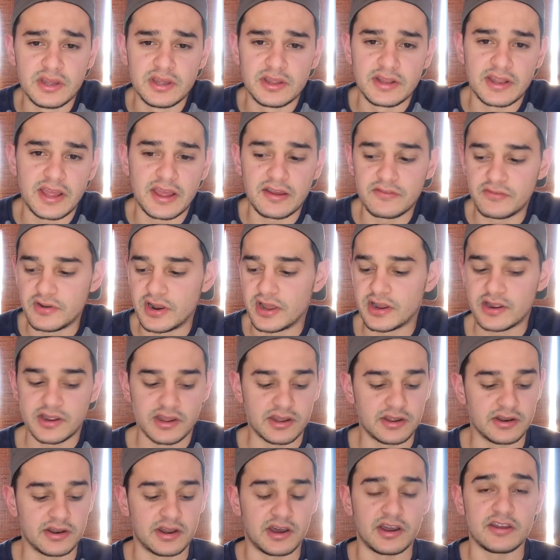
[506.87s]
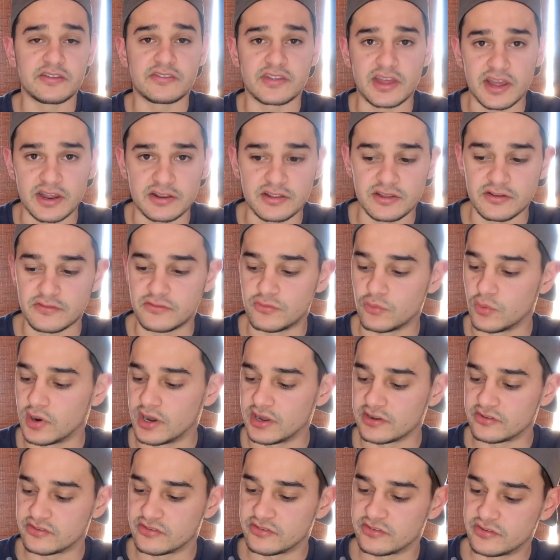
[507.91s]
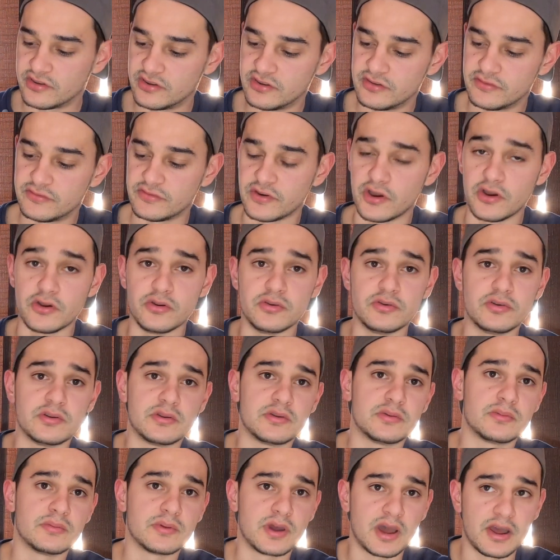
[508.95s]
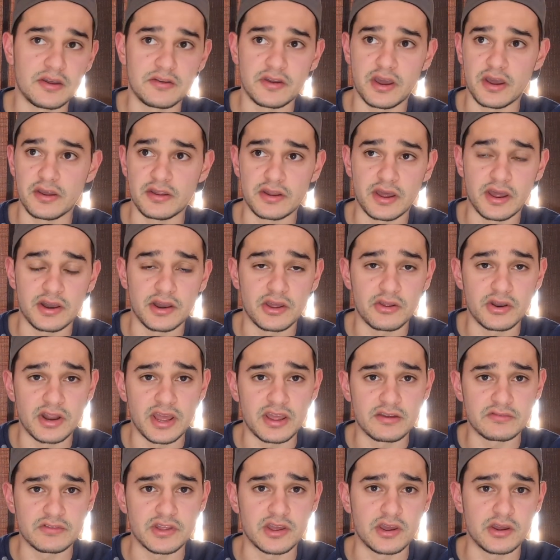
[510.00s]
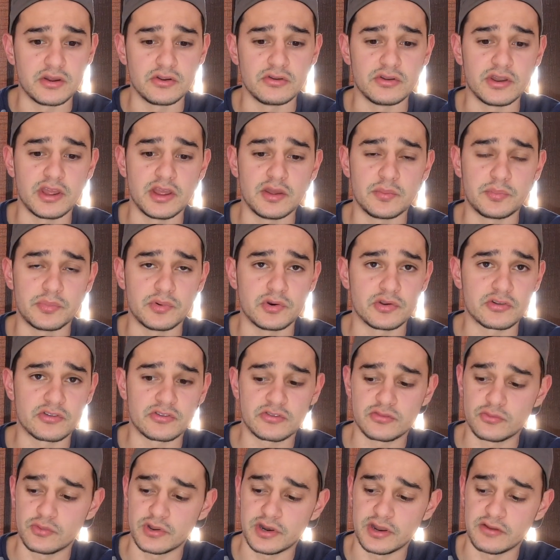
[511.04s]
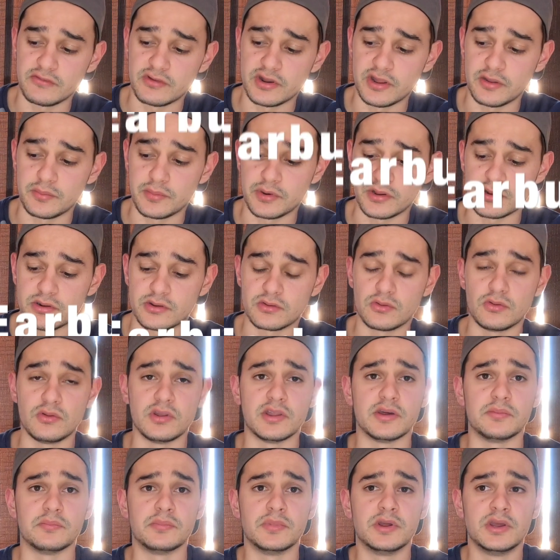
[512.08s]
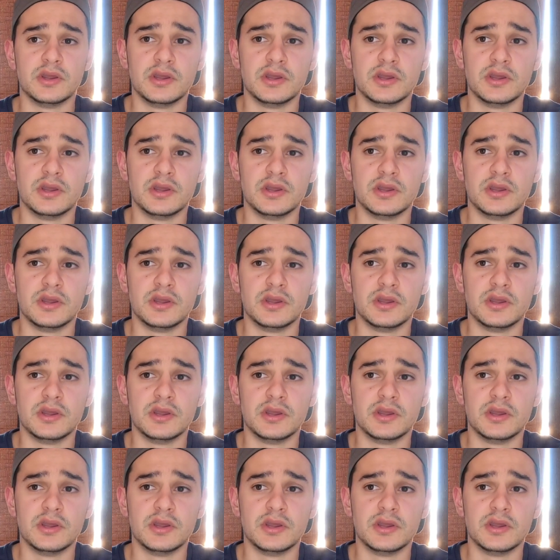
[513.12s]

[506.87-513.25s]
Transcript: They have like a nice active watch phone. I know they have their own AirPods, whatever they might call them.